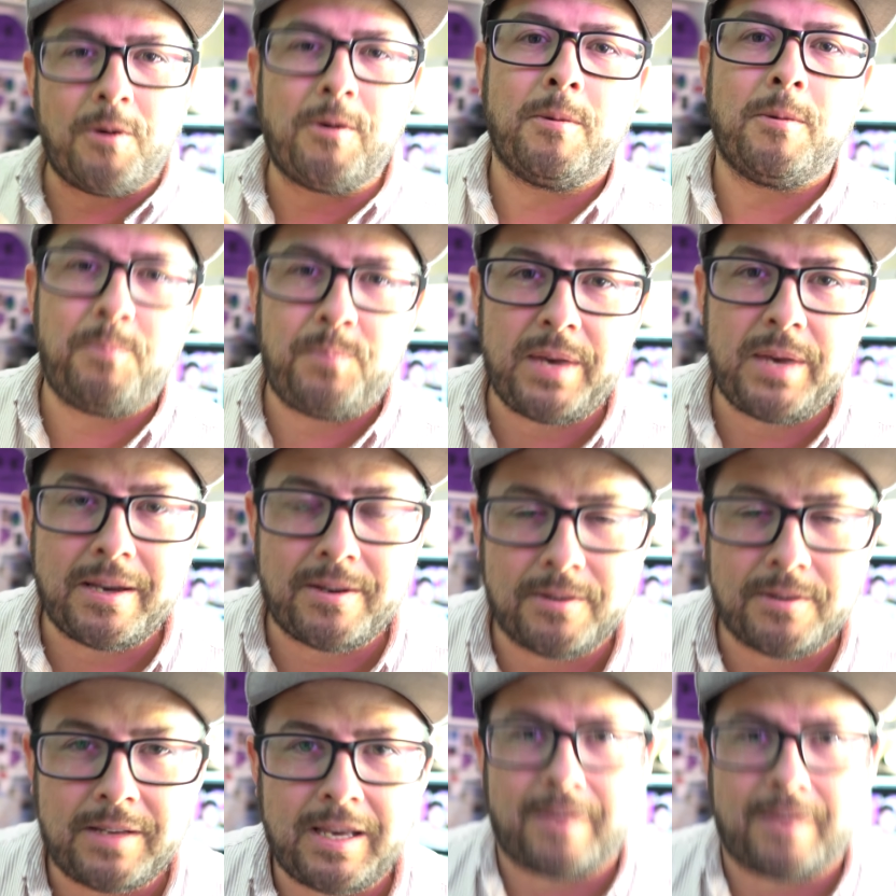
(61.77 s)
or be a
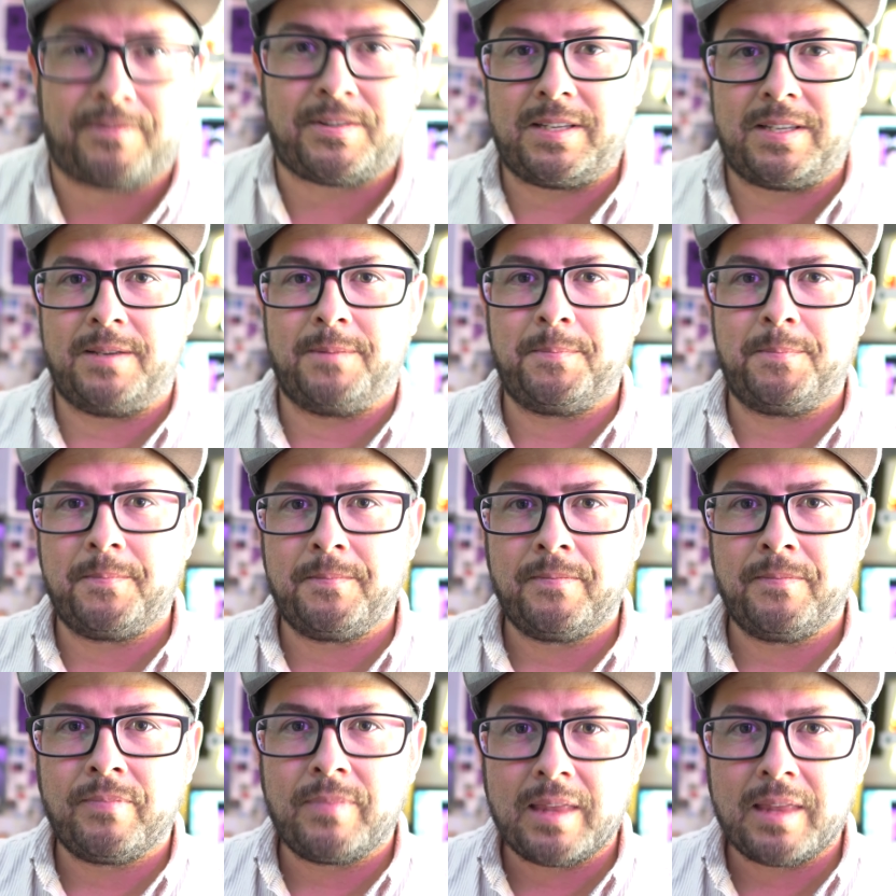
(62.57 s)
good
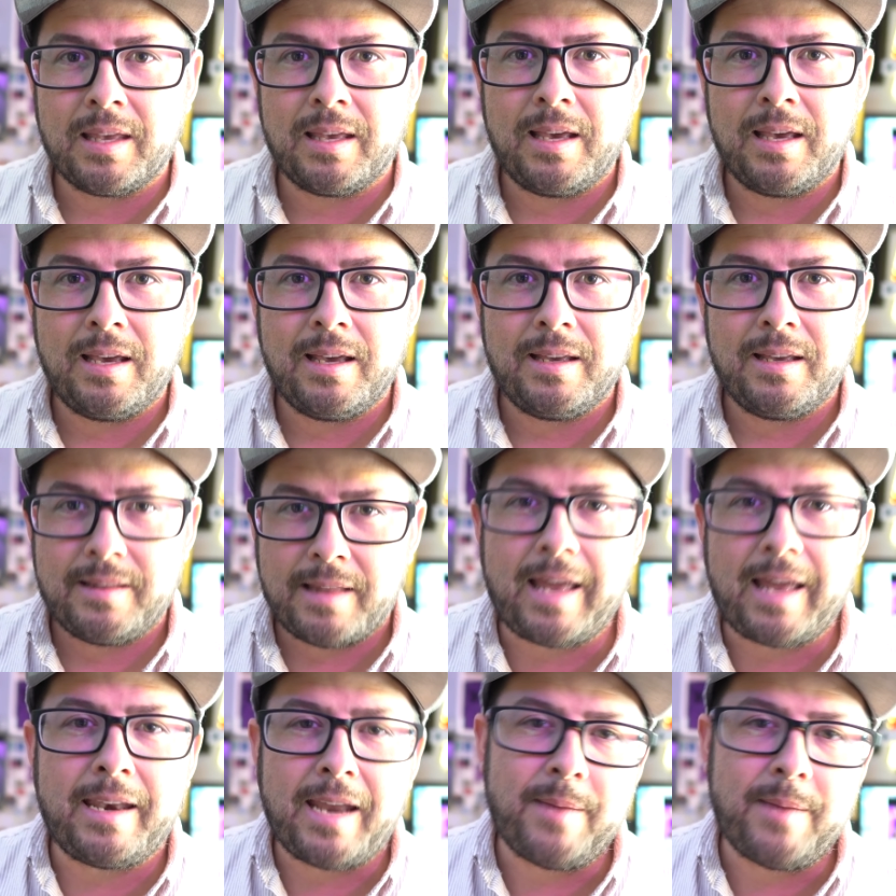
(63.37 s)
gift.
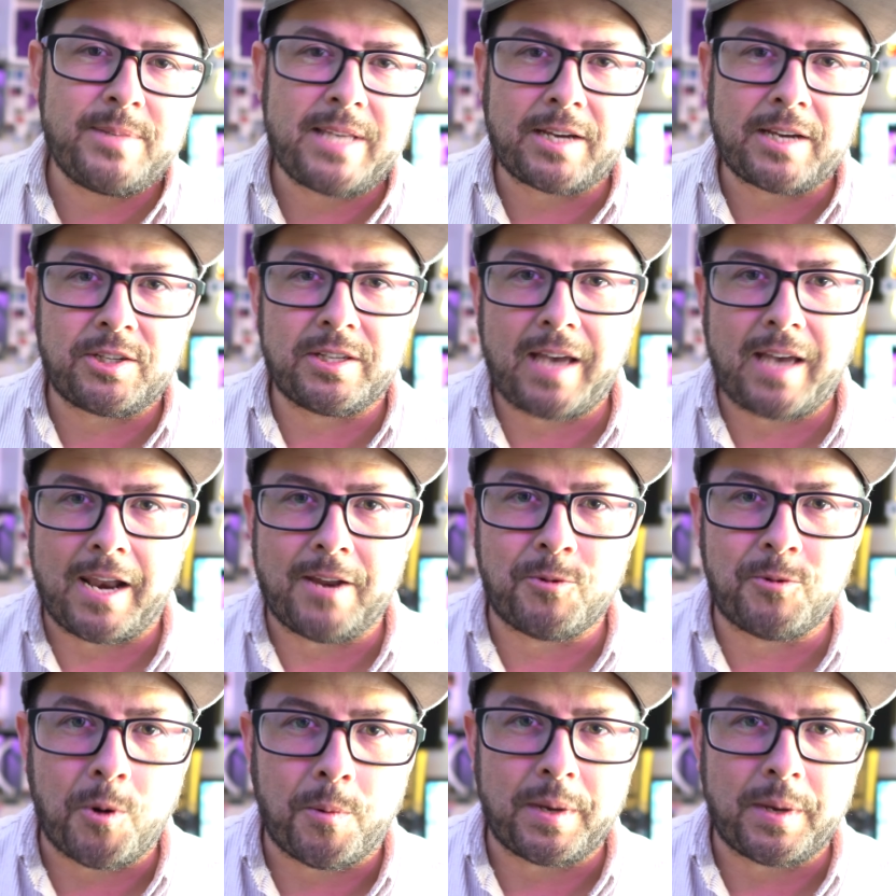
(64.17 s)
That name's actually kind
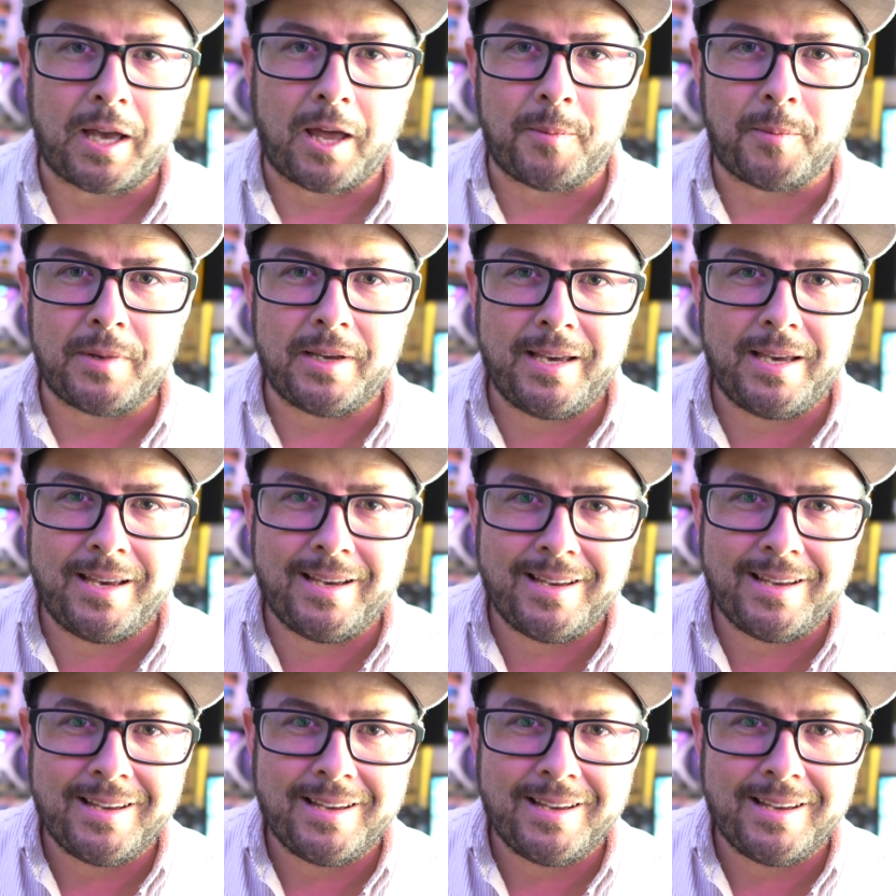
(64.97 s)
of growing on me.